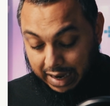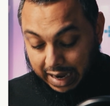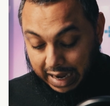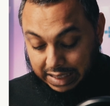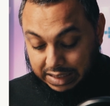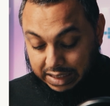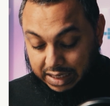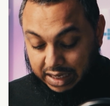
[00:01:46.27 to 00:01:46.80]

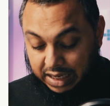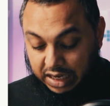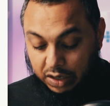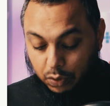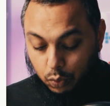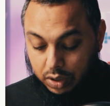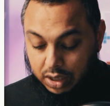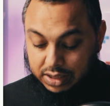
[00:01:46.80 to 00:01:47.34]
And the key
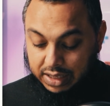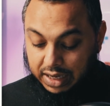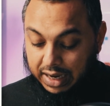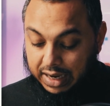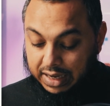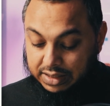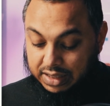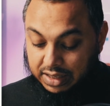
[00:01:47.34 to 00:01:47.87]
word
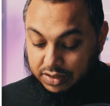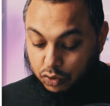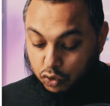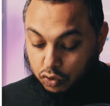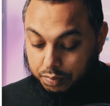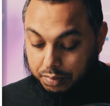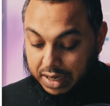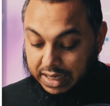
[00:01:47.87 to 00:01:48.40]
here is this
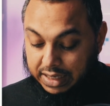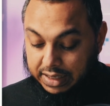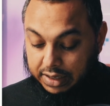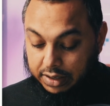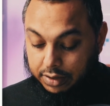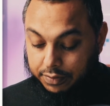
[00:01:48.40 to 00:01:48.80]
remaining,